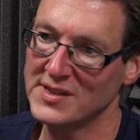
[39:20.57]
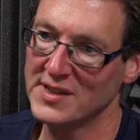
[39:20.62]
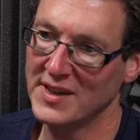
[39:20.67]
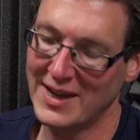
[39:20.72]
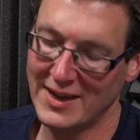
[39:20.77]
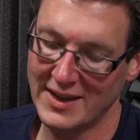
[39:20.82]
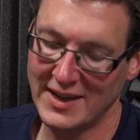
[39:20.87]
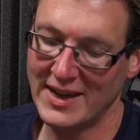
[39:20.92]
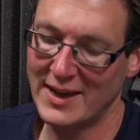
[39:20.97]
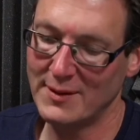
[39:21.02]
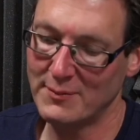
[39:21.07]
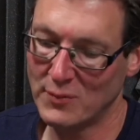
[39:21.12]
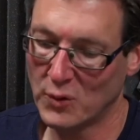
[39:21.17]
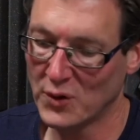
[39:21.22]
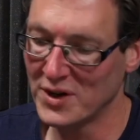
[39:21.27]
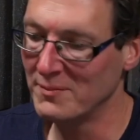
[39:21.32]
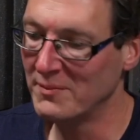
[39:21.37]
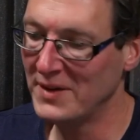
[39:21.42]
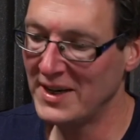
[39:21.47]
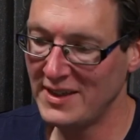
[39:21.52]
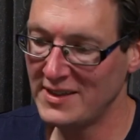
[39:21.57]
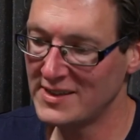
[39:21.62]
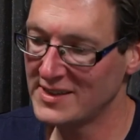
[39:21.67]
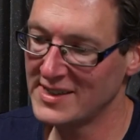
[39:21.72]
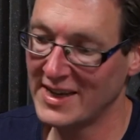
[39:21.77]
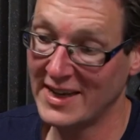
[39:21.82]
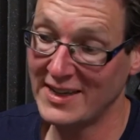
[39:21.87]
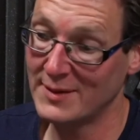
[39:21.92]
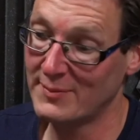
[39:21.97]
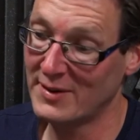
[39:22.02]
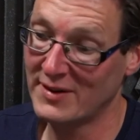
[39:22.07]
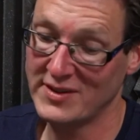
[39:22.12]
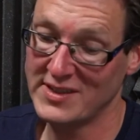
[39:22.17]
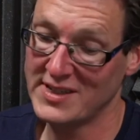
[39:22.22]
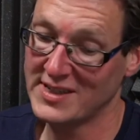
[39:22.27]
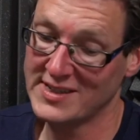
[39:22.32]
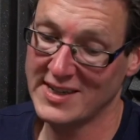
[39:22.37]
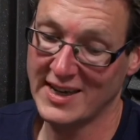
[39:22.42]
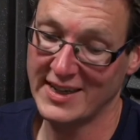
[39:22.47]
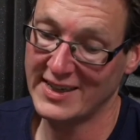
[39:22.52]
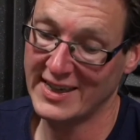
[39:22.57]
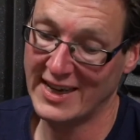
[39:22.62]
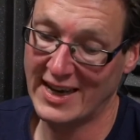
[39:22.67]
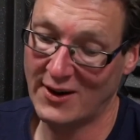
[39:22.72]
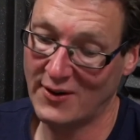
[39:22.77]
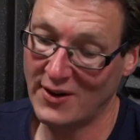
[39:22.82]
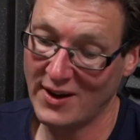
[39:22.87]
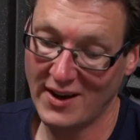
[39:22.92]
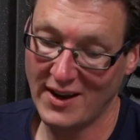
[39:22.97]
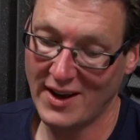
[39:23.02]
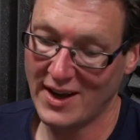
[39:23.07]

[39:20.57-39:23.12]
So what it means is they end up having to take out,